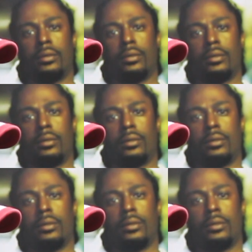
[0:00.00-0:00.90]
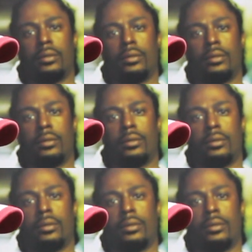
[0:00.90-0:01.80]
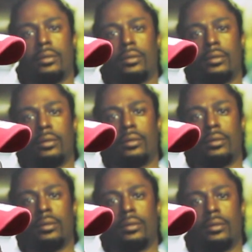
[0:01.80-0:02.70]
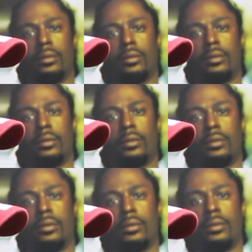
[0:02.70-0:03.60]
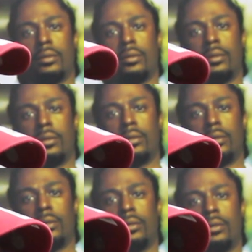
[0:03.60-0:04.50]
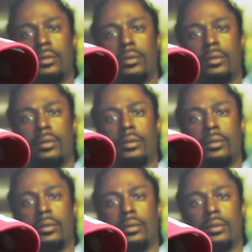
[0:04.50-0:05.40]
The person shown says nothing.